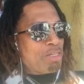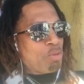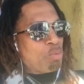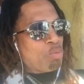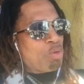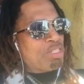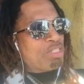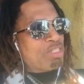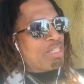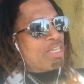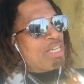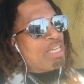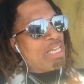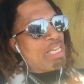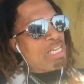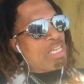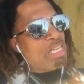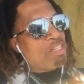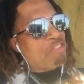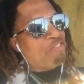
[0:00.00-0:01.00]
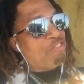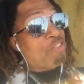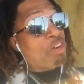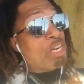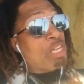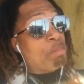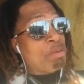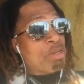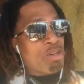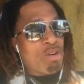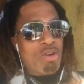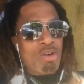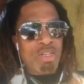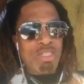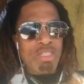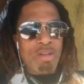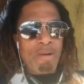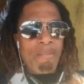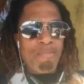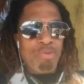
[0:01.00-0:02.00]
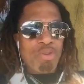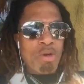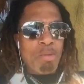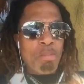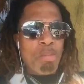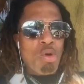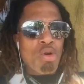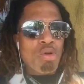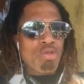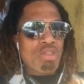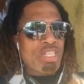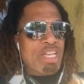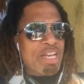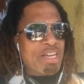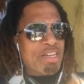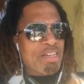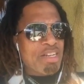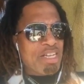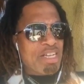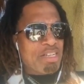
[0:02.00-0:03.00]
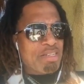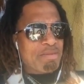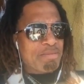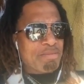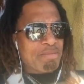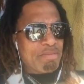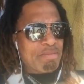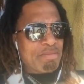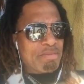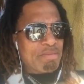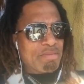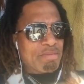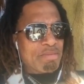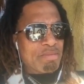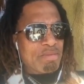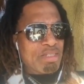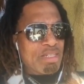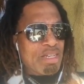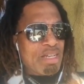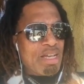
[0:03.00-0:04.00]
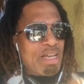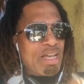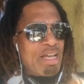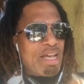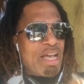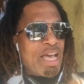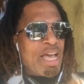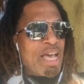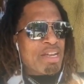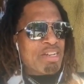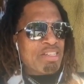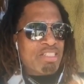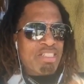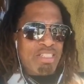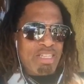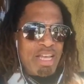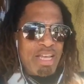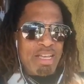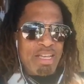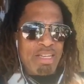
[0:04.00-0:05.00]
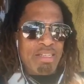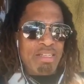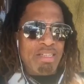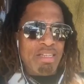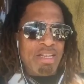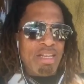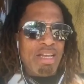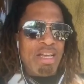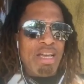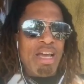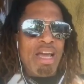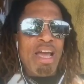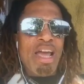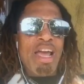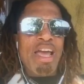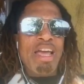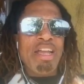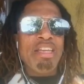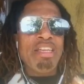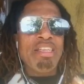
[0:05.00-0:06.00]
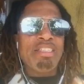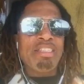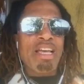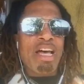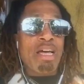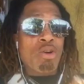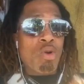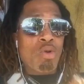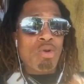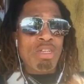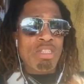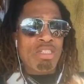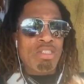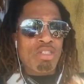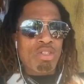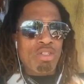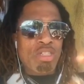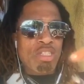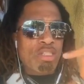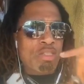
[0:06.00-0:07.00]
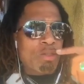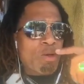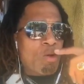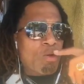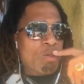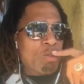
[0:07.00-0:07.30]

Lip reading: Once, and it's funny because Mortal Technique had a saying, anytime, go listen to this song.